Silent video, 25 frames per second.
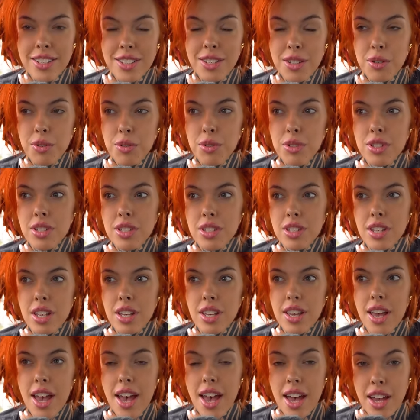So it was
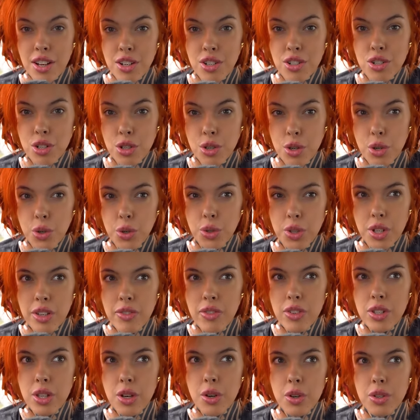like extra cold,
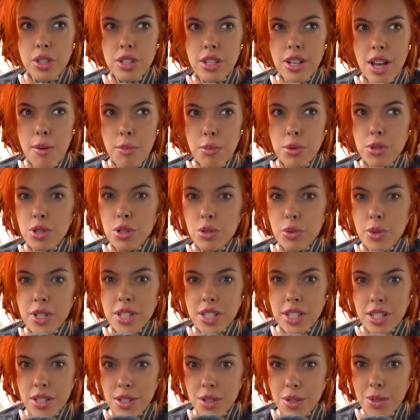even though the temperature
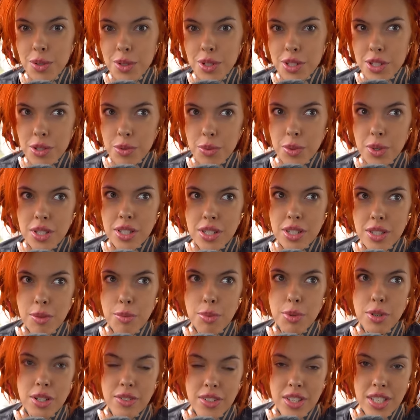wasn't as cold as it was the
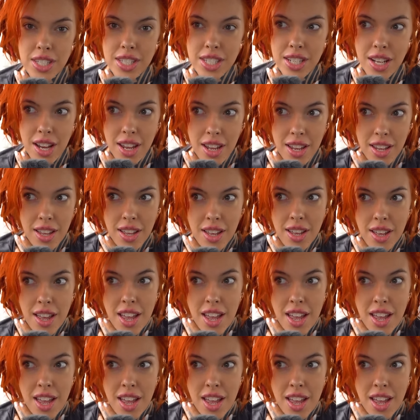previous night.